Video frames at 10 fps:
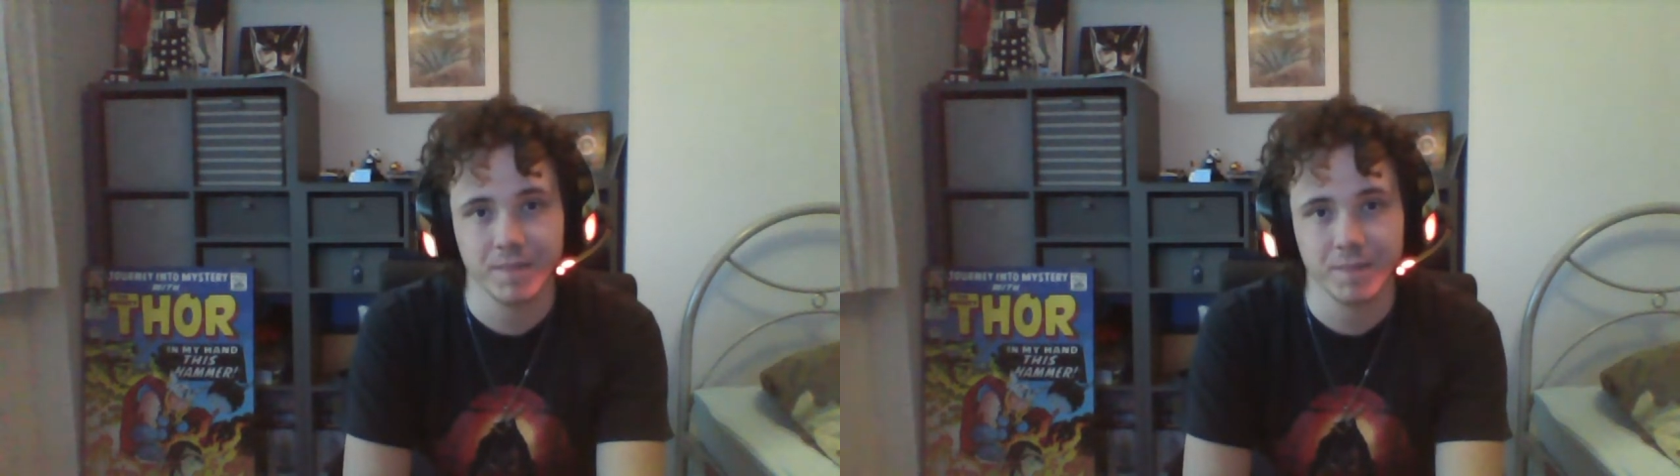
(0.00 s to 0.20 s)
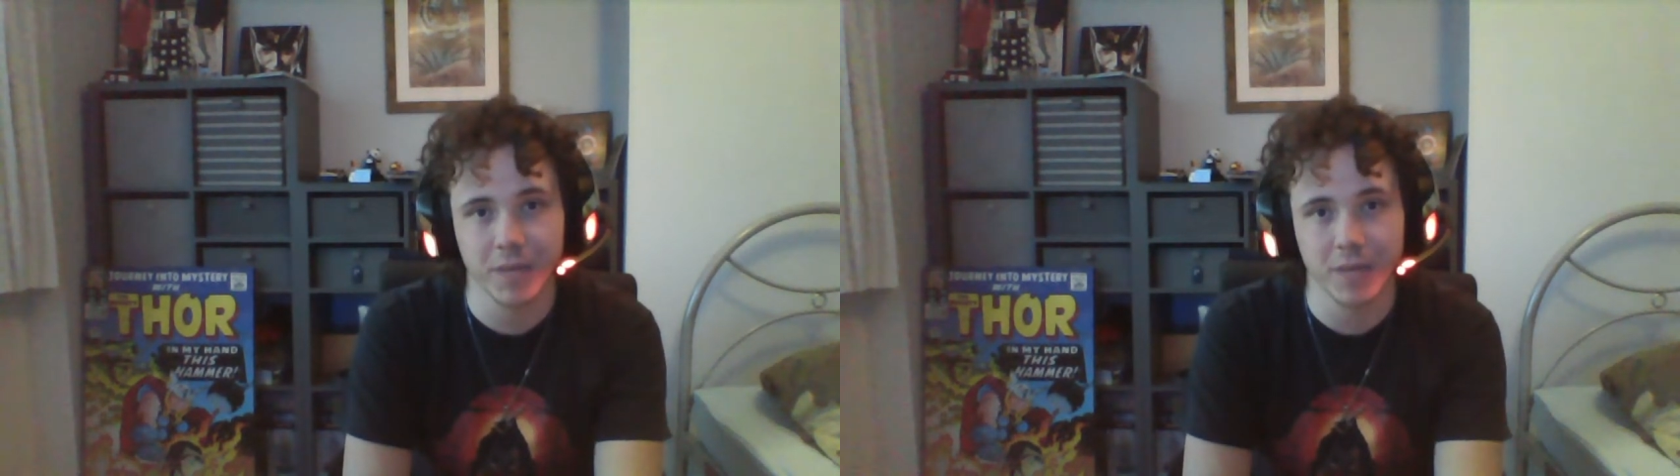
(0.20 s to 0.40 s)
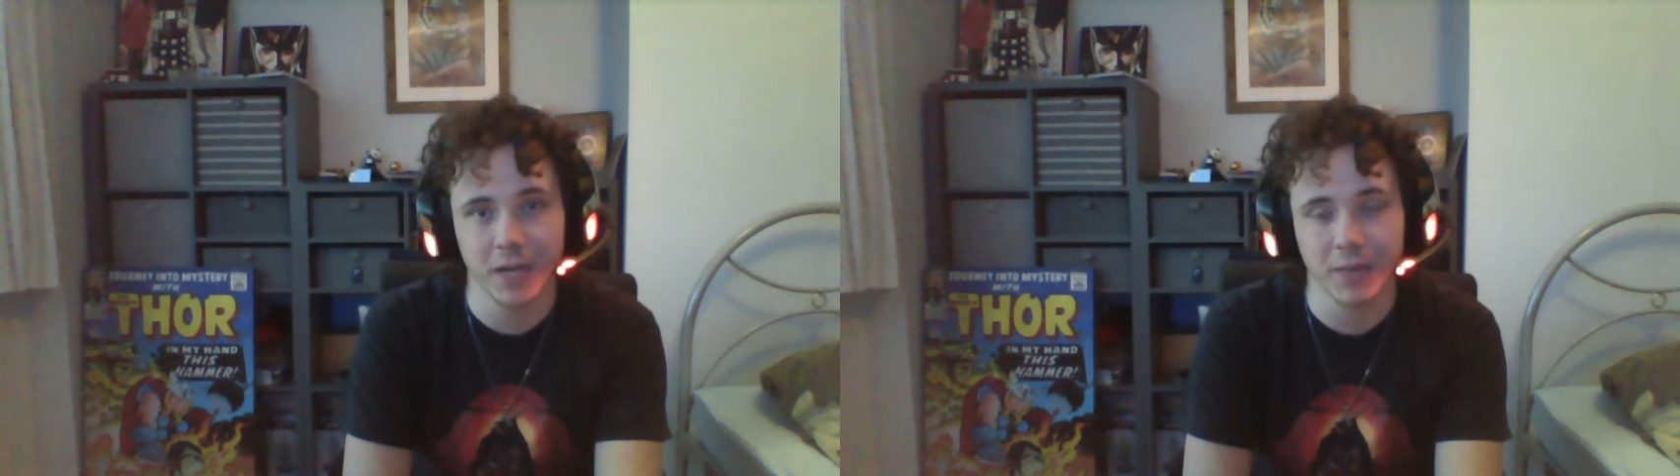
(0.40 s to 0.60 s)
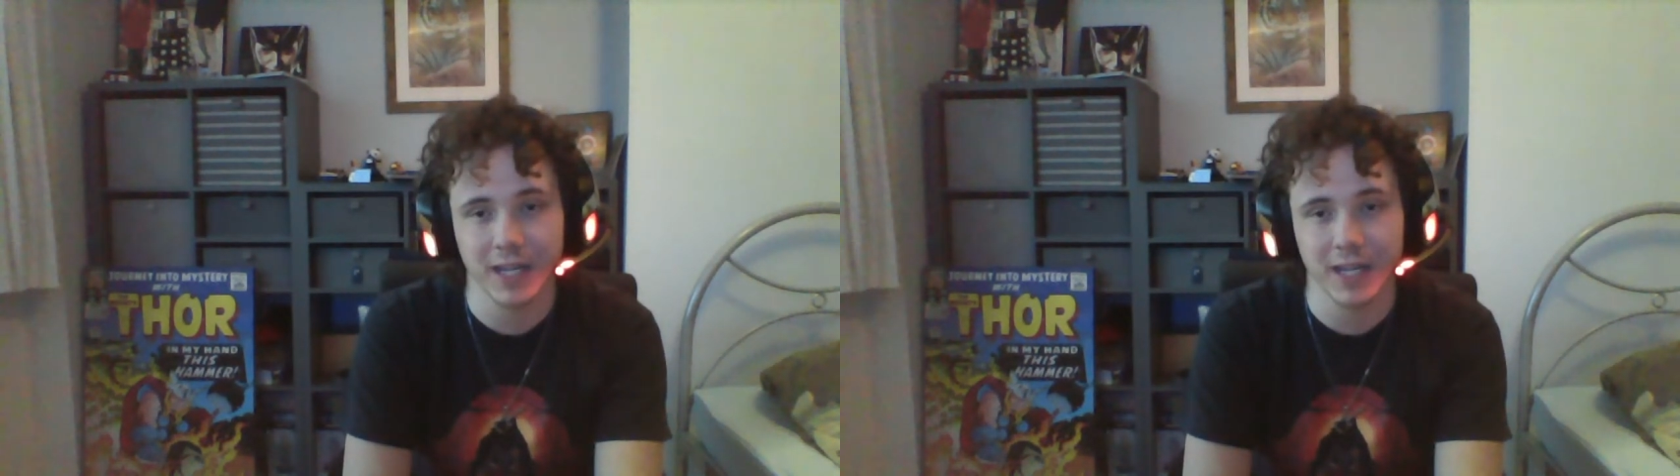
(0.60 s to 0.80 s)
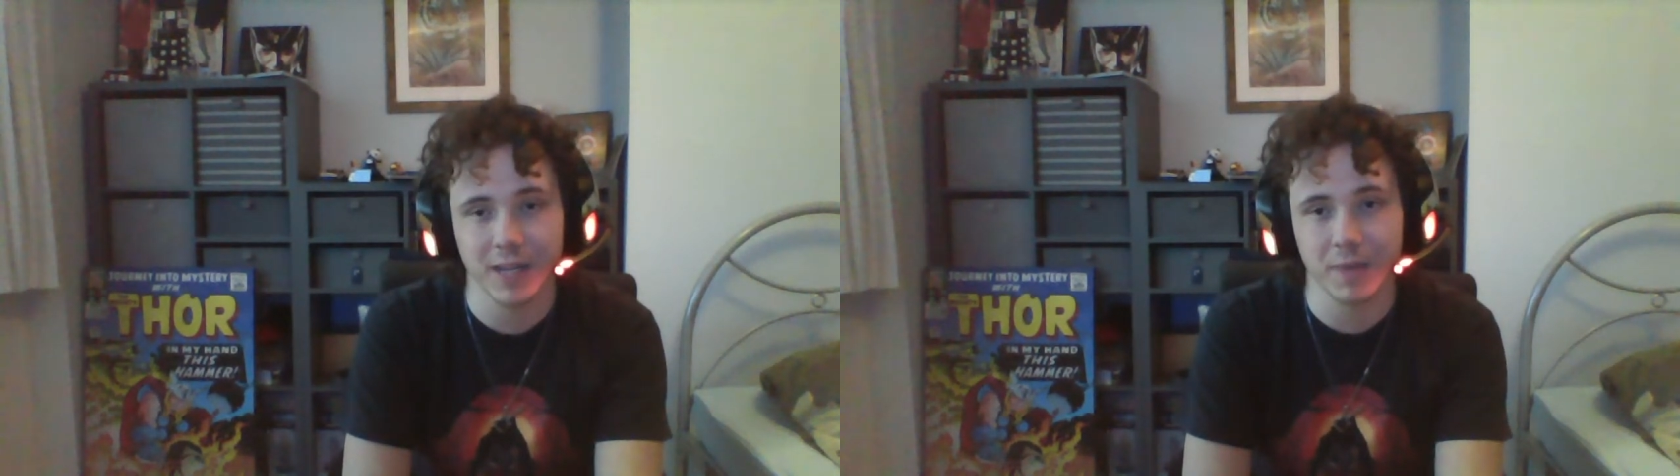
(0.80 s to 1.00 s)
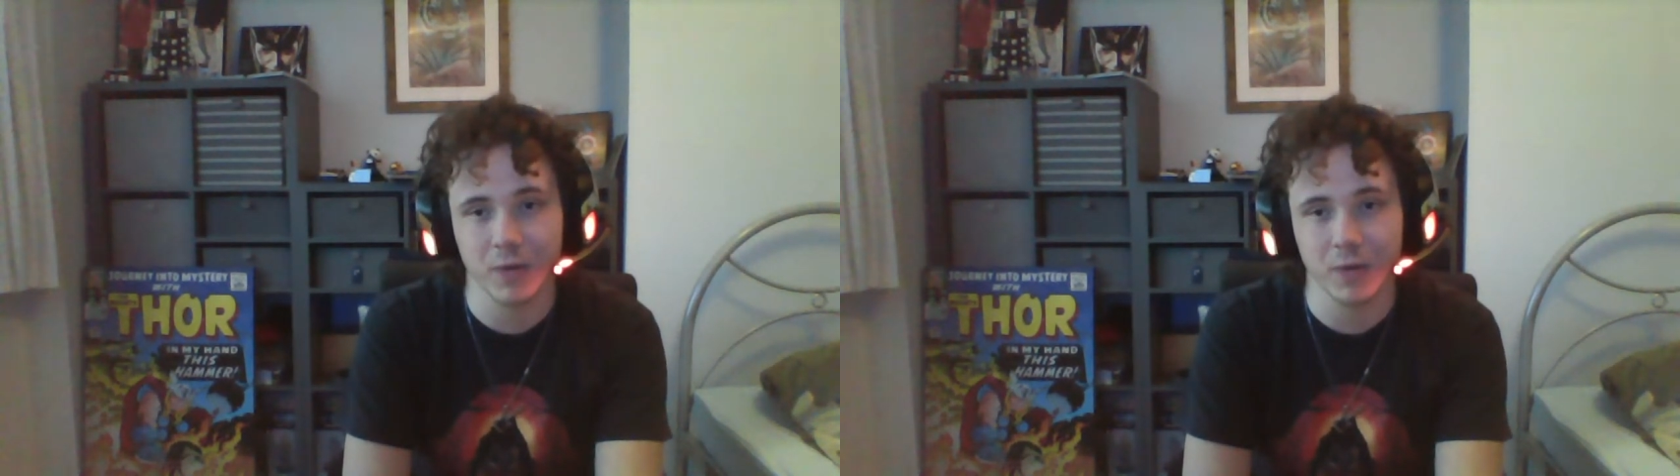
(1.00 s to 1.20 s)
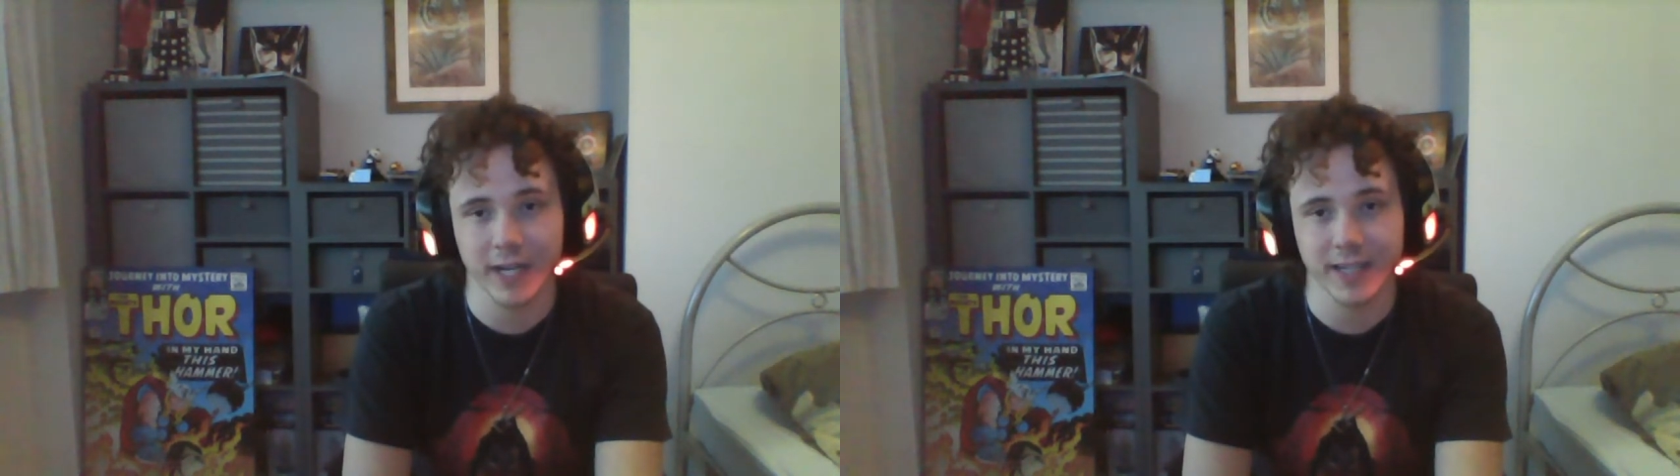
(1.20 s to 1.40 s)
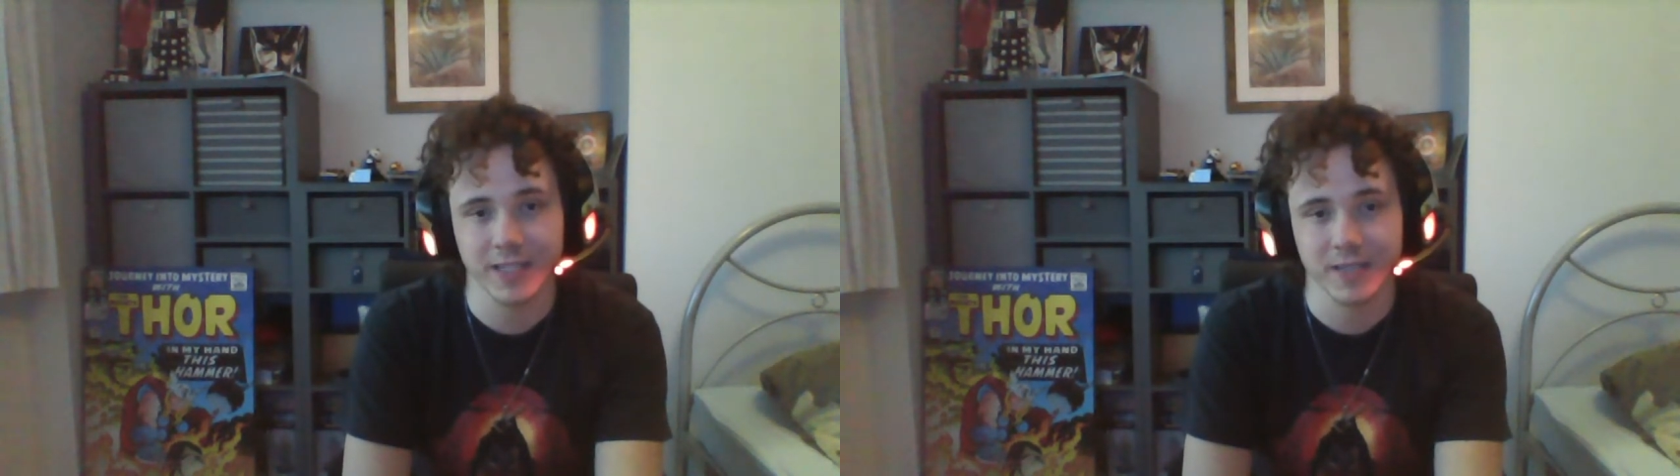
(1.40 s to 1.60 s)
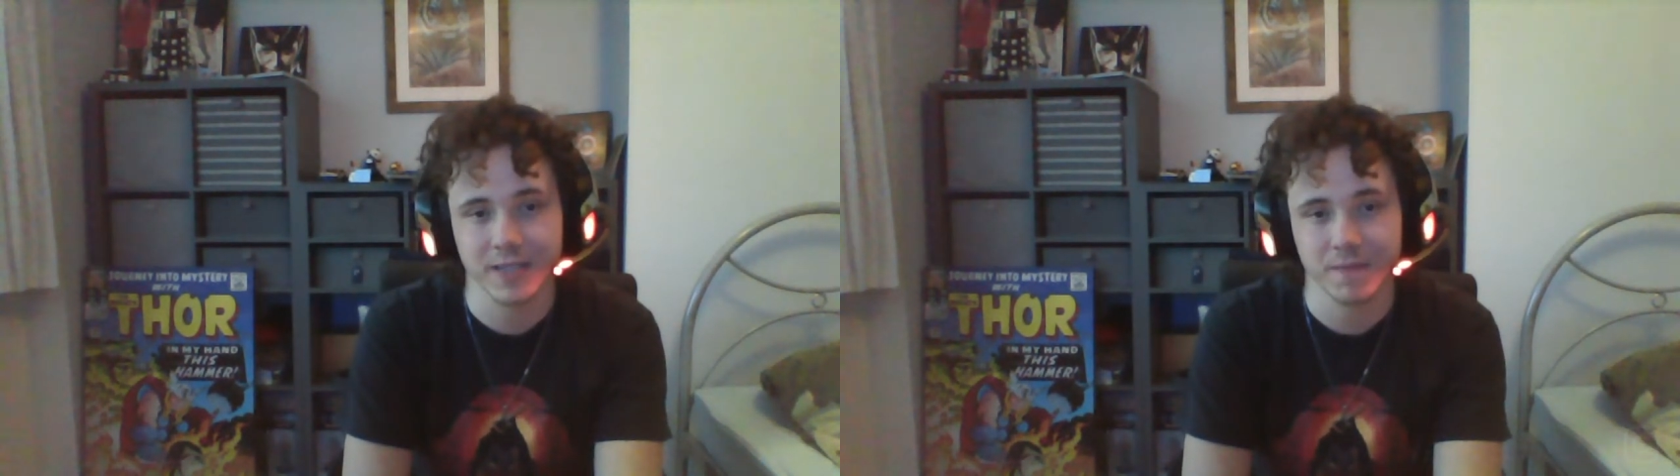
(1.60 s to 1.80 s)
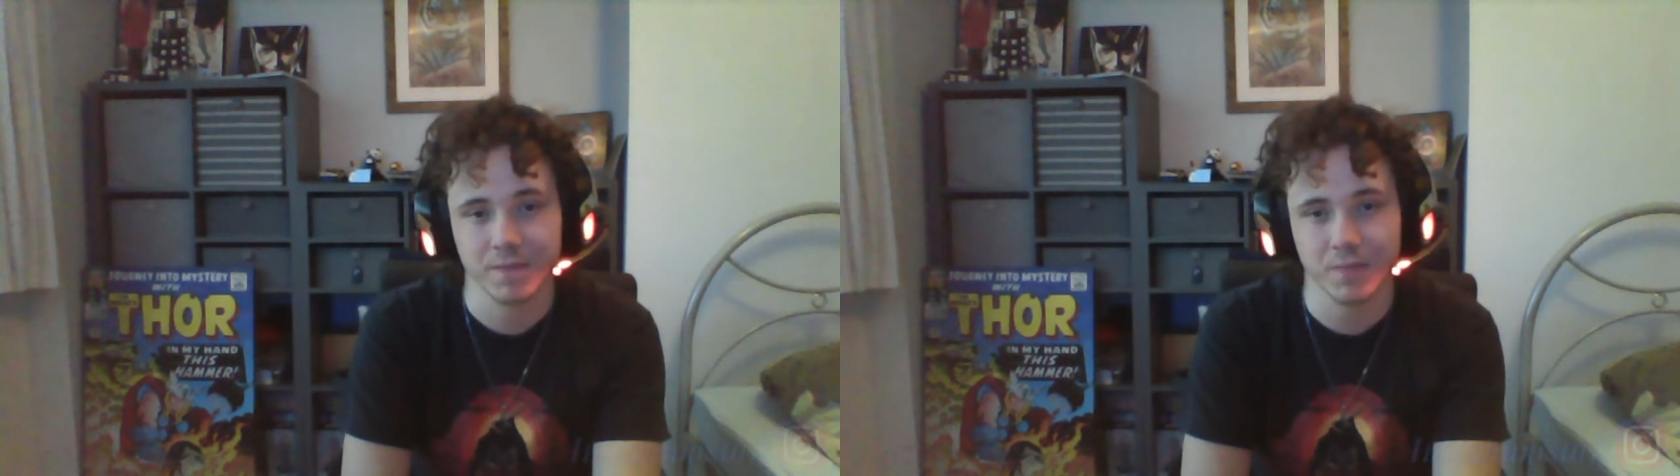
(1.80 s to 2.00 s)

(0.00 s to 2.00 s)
But it'll be a couple of weeks